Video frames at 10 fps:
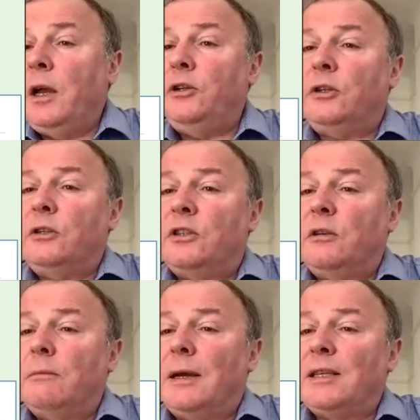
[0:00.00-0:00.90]
And you can
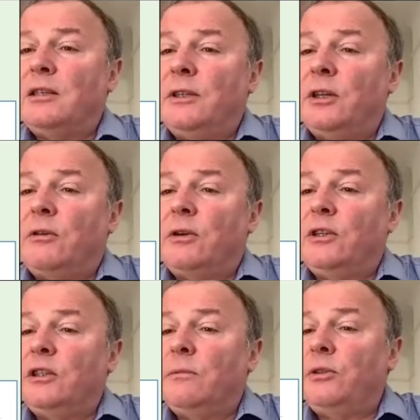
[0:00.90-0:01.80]
see a massive
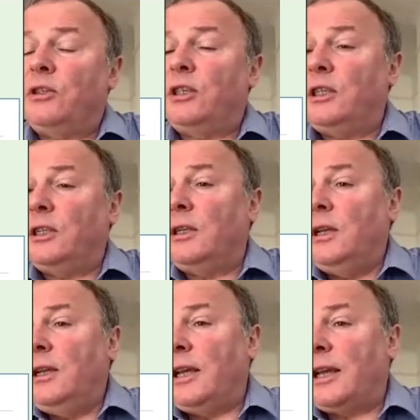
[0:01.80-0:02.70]
increase in the preceding
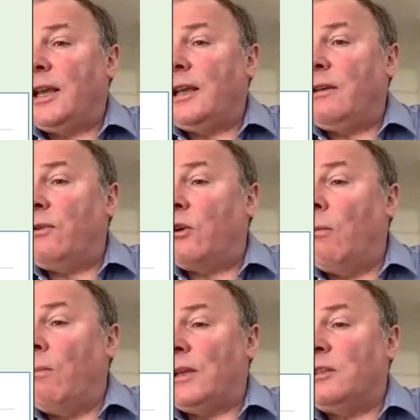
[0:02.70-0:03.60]
decade for
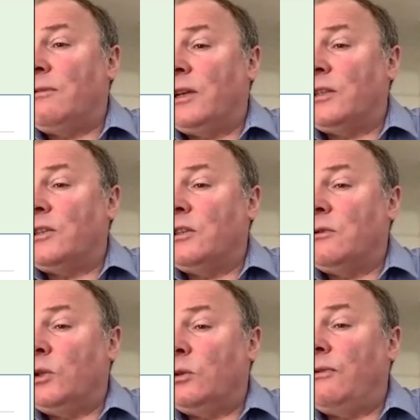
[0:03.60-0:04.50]
complex devices,
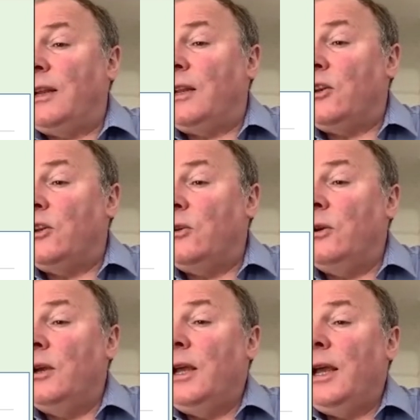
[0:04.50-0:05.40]
which were fairly
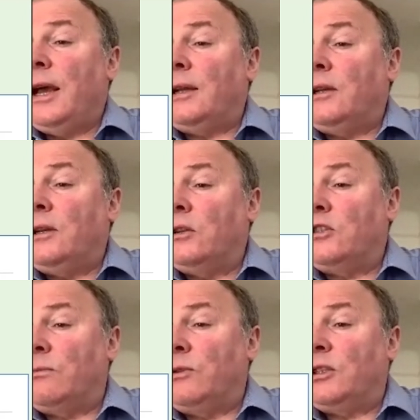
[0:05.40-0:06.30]
new and not
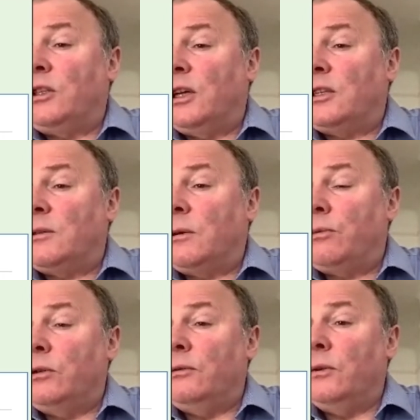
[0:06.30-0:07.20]
subject to NICE
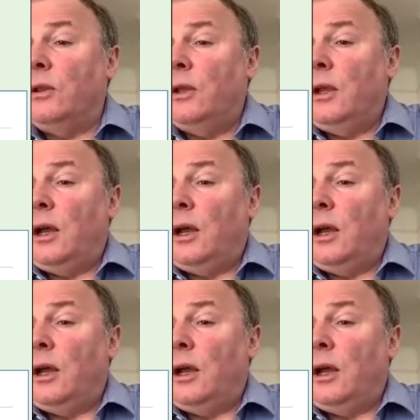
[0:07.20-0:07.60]
approval